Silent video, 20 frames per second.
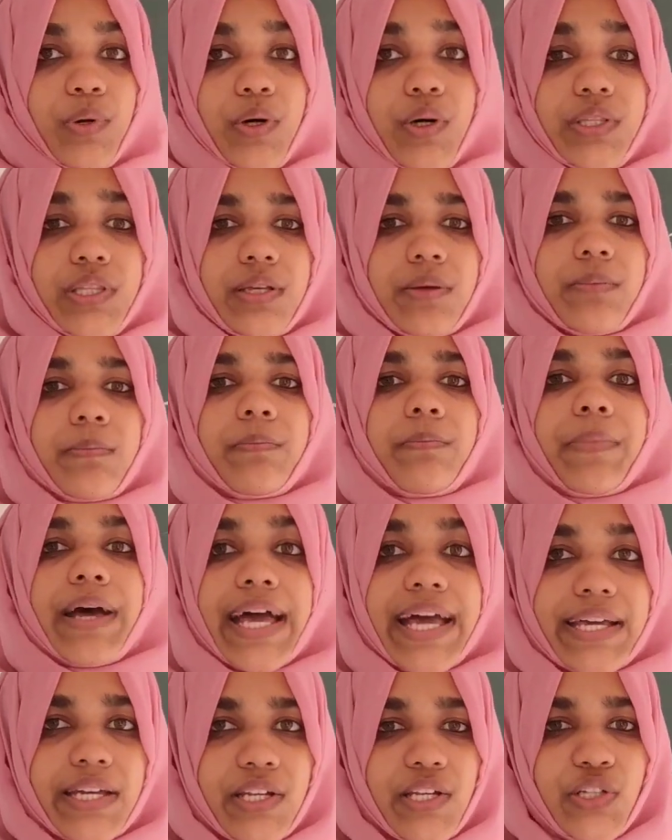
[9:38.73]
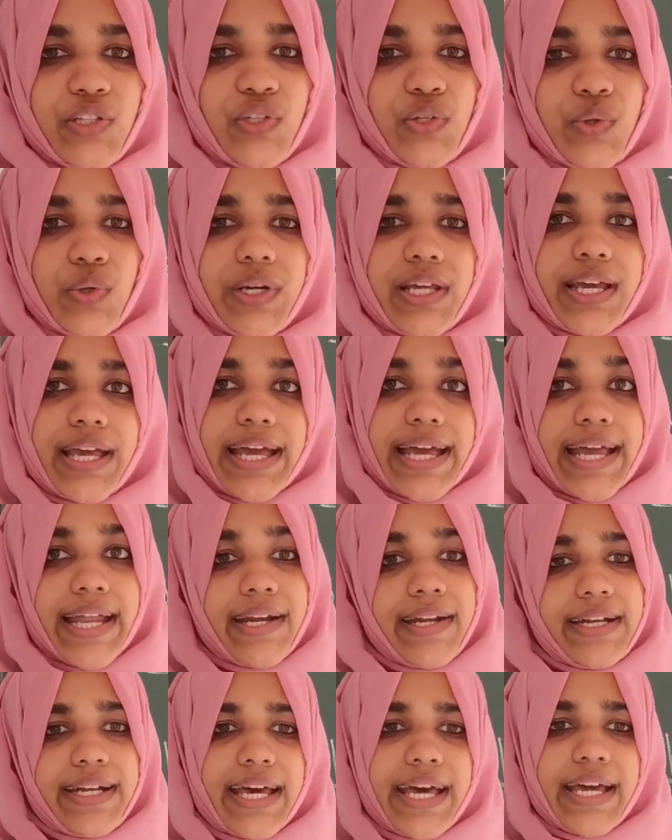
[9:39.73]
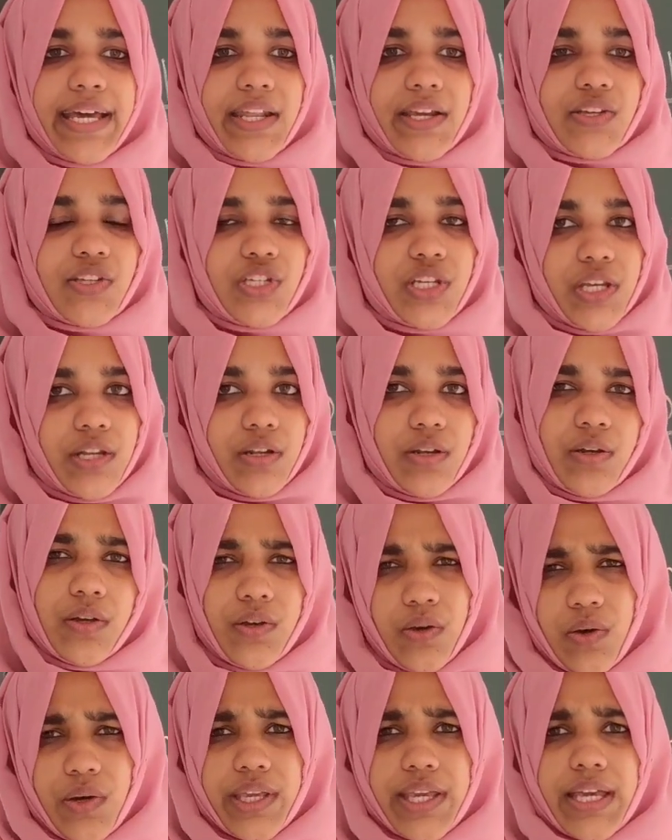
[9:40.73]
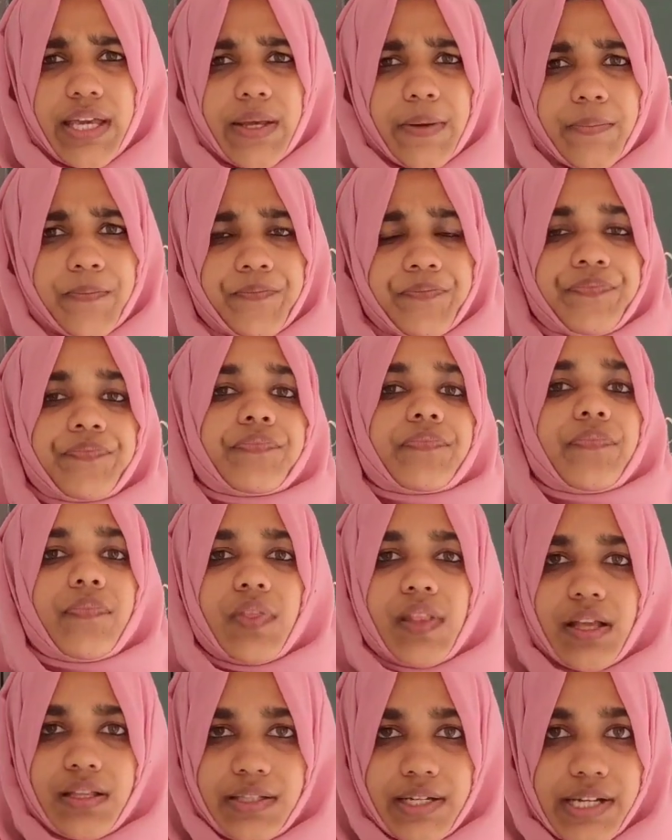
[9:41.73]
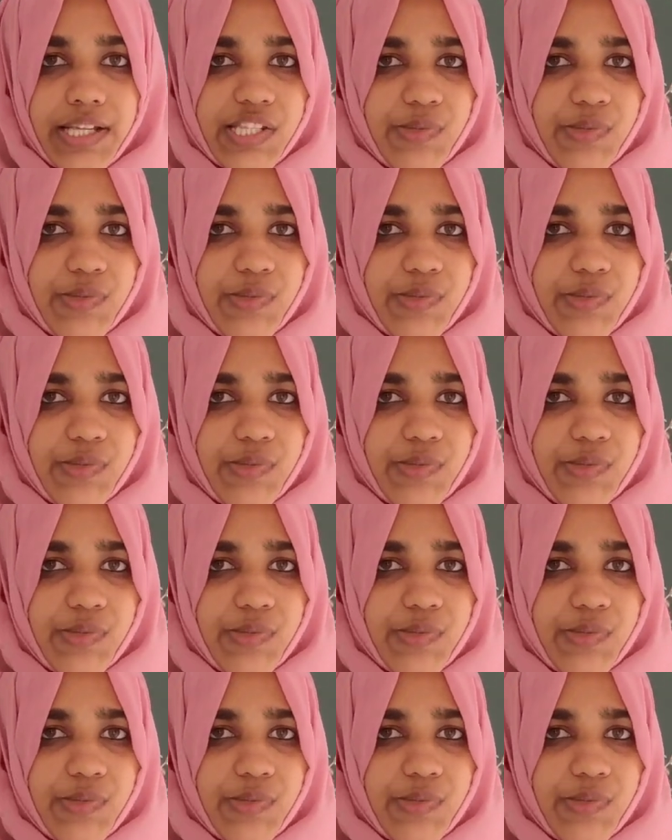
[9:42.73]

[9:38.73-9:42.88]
both magnitude and direction. Okay, the